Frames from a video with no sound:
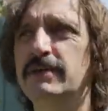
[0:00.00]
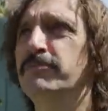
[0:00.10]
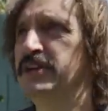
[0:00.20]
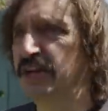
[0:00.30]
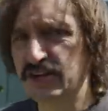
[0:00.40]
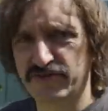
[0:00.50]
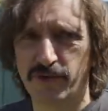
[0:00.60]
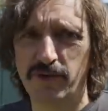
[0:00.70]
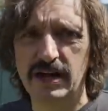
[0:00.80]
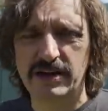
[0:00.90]

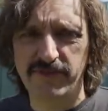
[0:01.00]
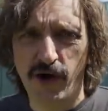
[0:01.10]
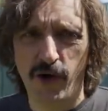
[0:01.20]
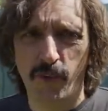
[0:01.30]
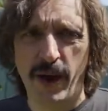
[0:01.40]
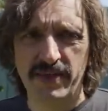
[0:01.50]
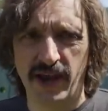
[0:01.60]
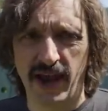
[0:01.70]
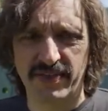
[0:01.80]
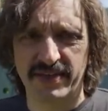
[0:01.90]
Beautiful for hot weather
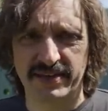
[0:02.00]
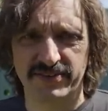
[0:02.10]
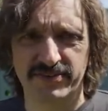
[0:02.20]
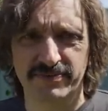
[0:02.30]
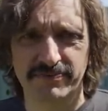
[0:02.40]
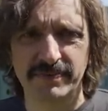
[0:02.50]
like this.